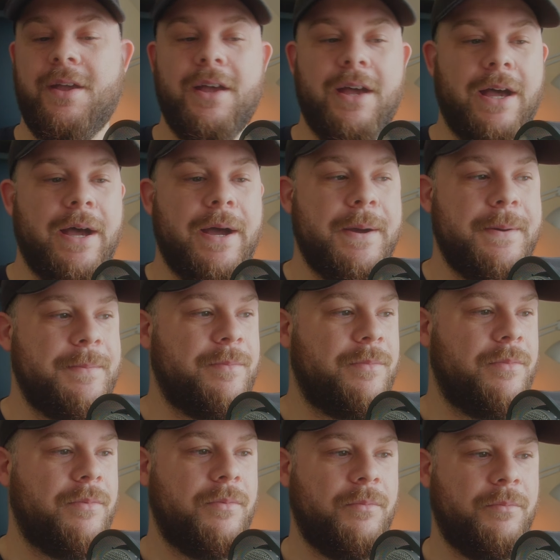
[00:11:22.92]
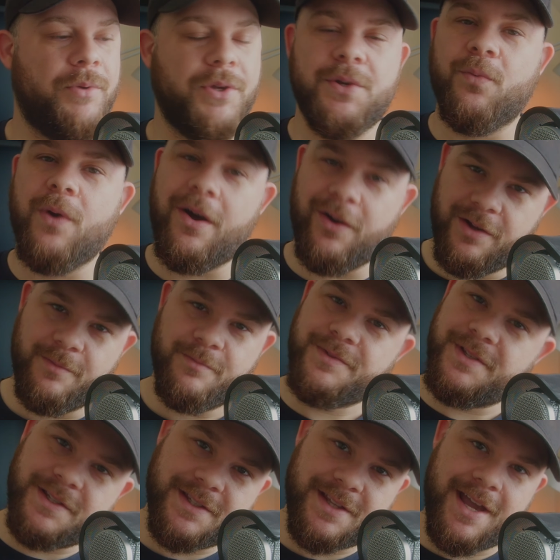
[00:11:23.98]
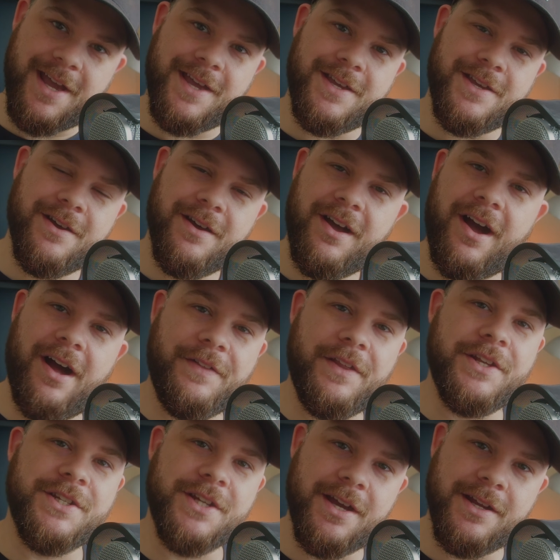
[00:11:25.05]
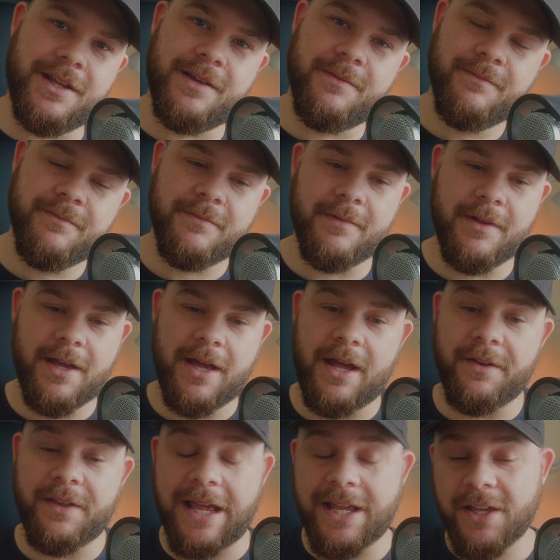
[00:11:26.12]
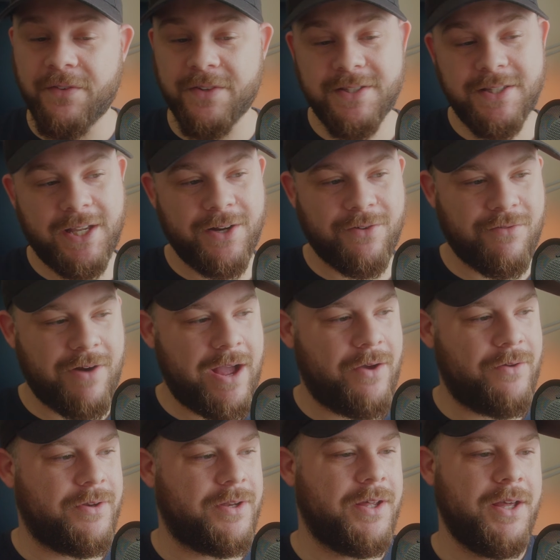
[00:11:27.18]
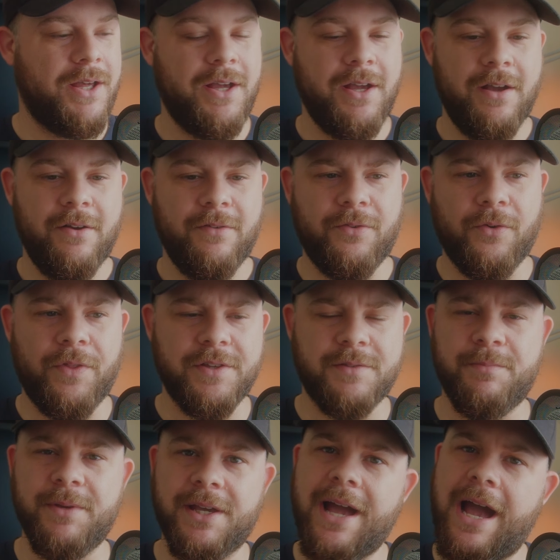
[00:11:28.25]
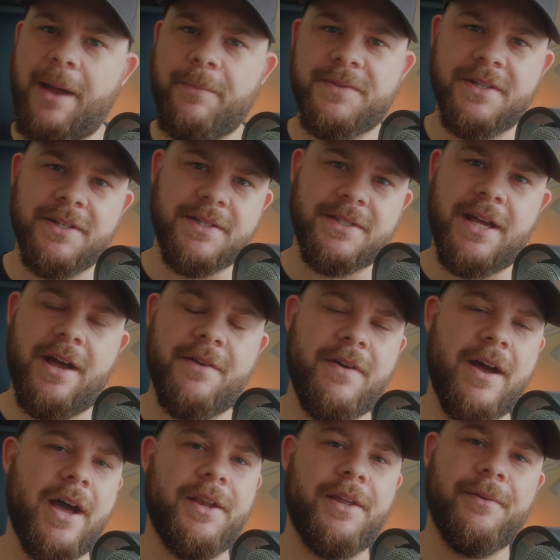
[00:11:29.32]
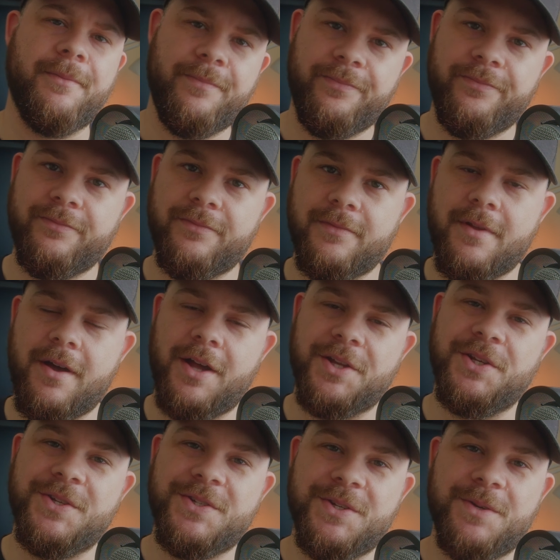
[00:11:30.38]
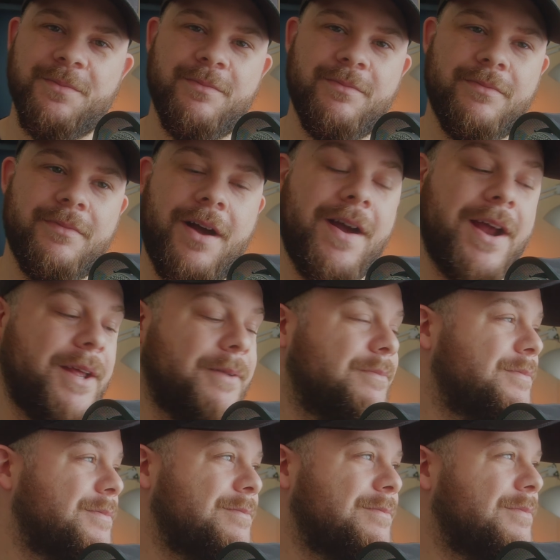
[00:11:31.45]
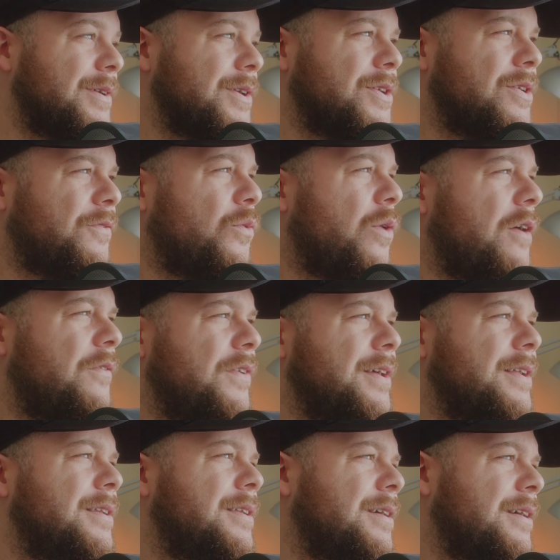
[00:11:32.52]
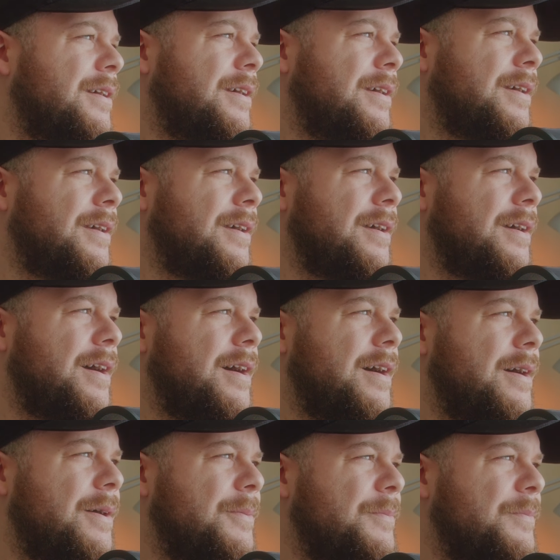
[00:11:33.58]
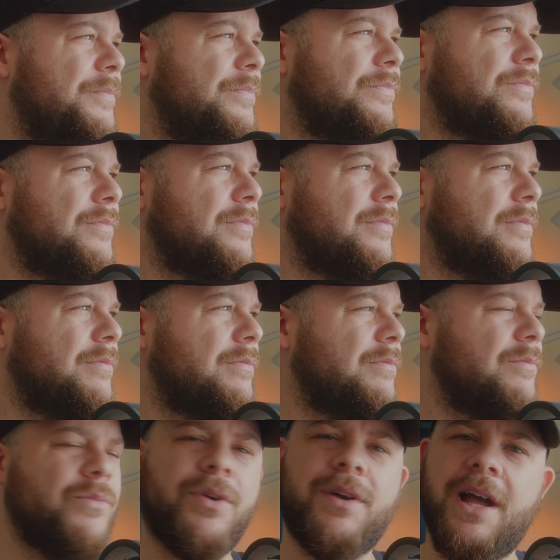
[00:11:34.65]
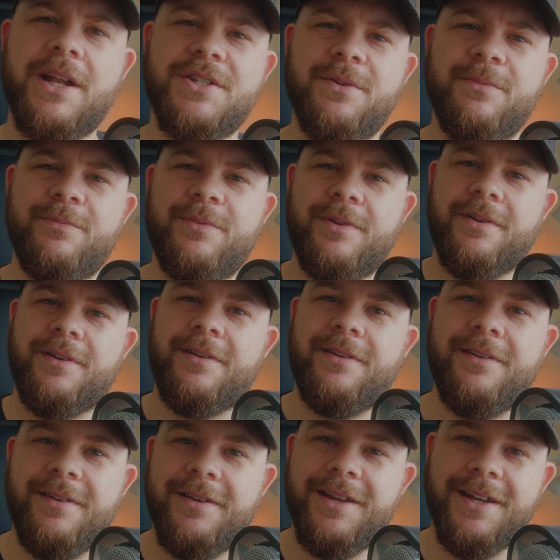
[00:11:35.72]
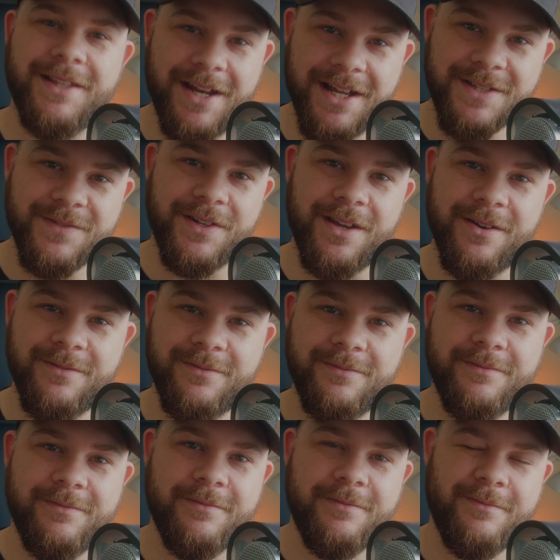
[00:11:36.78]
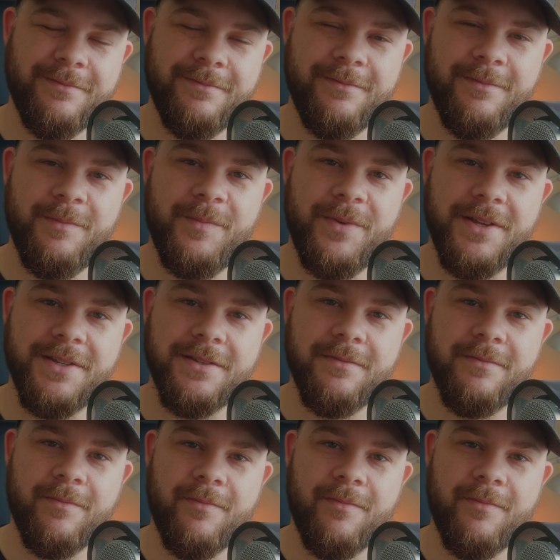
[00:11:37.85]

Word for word: Um, but you're welcome to stay on the journey. And thank you for sticking around for this big absence that I've had on YouTube. All right, then, enough waffling. Um, we'll catch up in the next video. Peace.